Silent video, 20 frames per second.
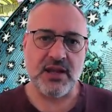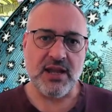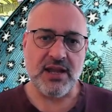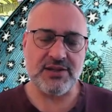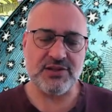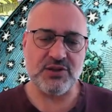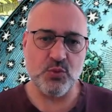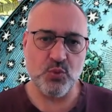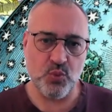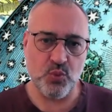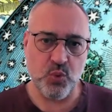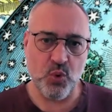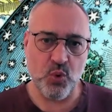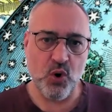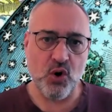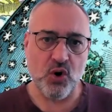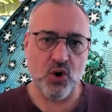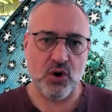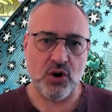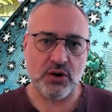It's a
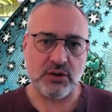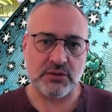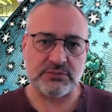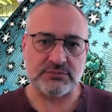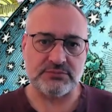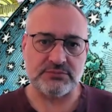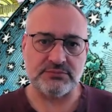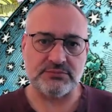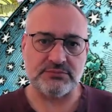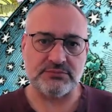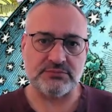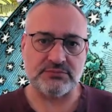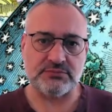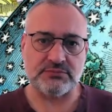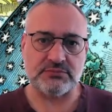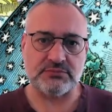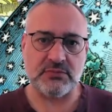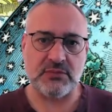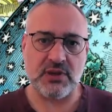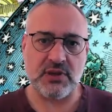war.
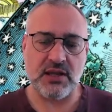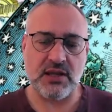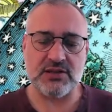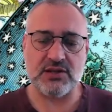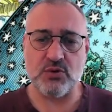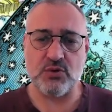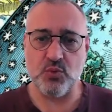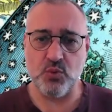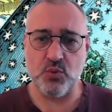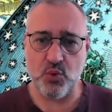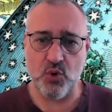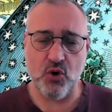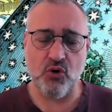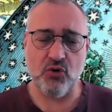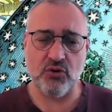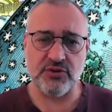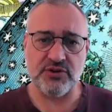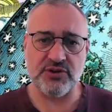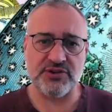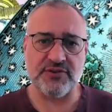It's a
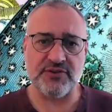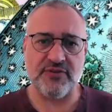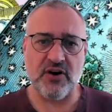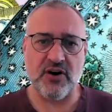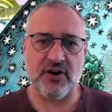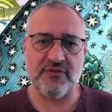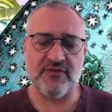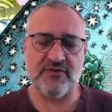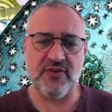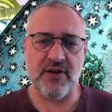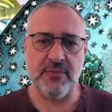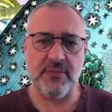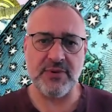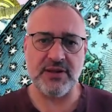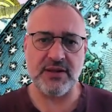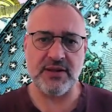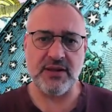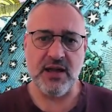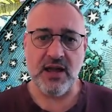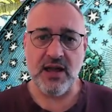war on the divine
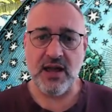feminine.